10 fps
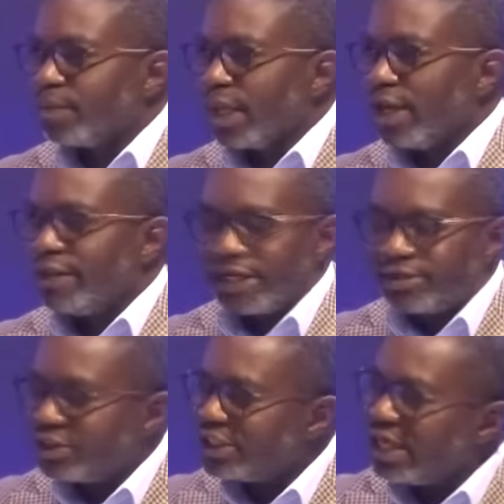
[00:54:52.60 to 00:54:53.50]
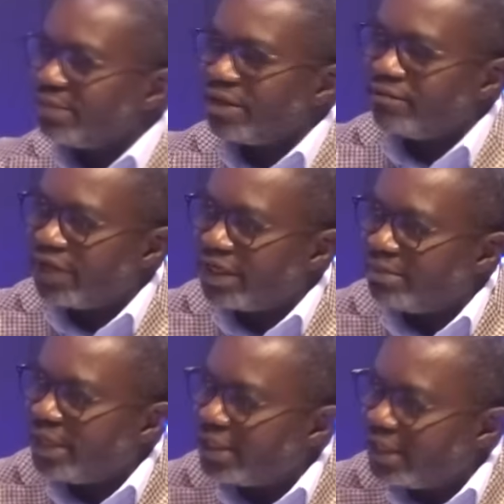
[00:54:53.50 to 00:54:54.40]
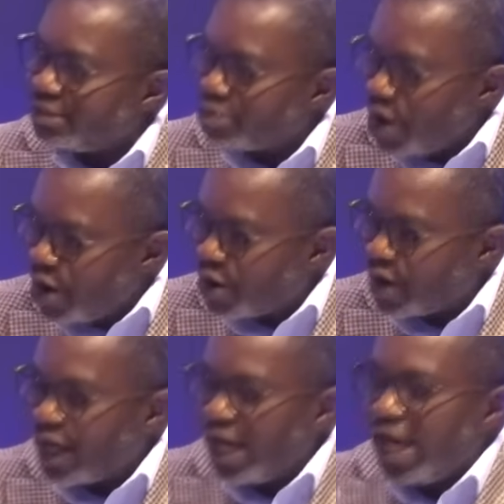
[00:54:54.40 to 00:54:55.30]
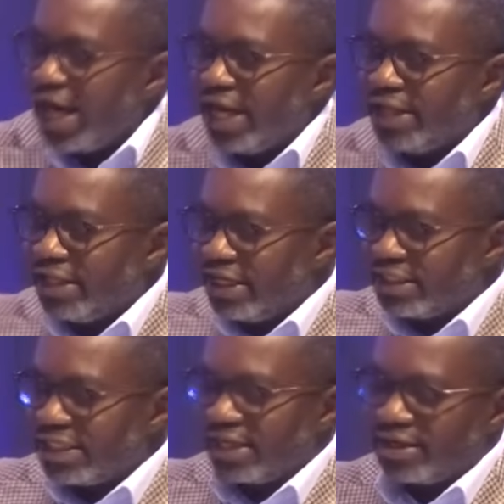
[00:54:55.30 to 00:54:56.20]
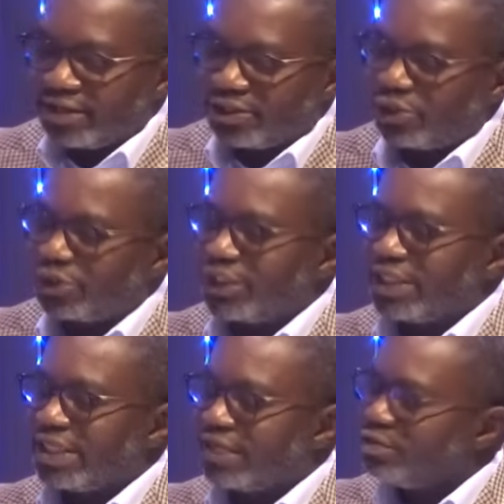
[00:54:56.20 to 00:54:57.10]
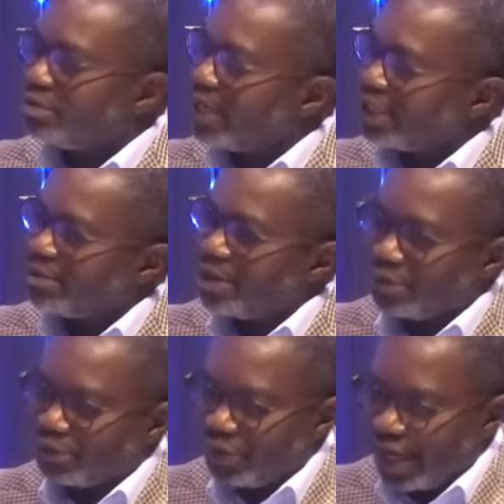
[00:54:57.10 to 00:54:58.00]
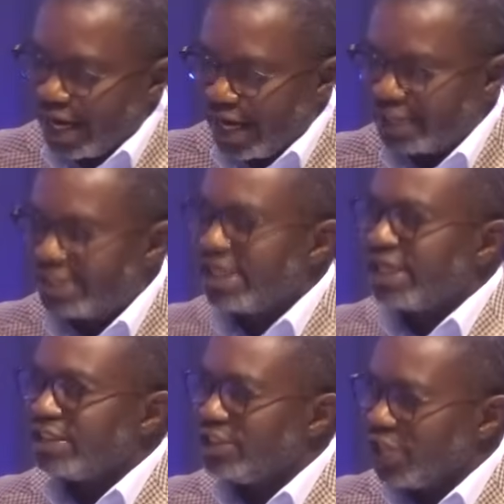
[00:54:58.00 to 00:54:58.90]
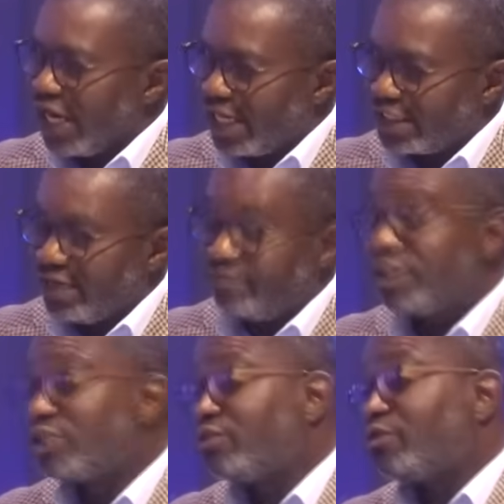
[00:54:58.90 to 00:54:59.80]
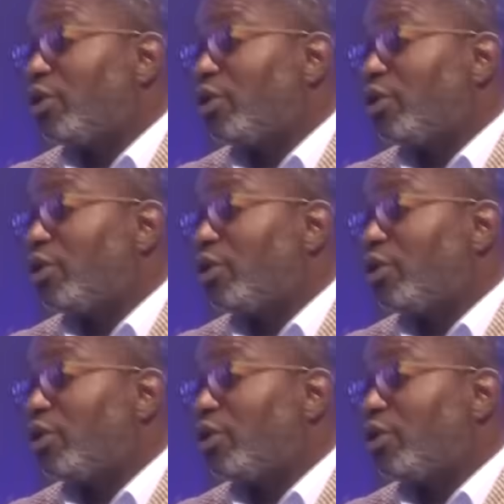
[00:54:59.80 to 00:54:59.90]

that there is something fundamentally wrong. Mm. And these are the resources that we must be able to guard jealously. First of all,